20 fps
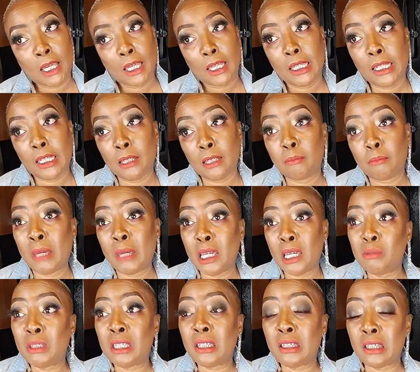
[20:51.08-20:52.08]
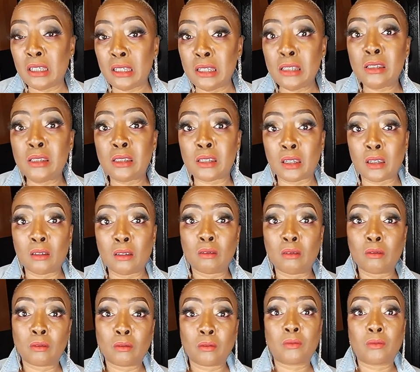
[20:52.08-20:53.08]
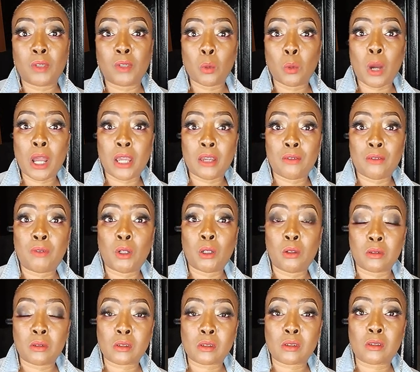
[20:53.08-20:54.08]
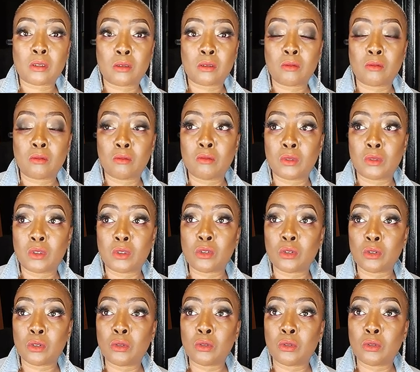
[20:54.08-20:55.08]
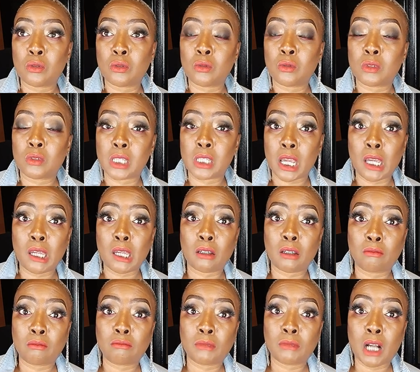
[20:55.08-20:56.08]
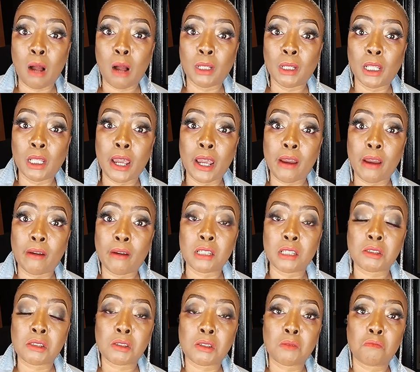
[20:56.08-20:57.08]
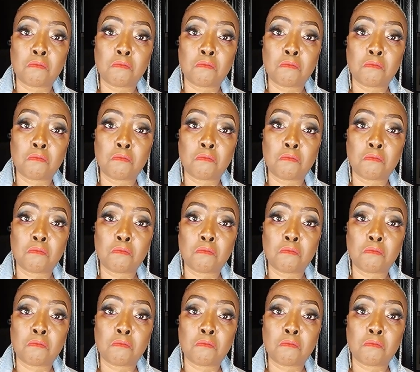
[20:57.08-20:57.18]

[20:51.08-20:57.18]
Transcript: It may be easy for white folks to take Kamala Harris.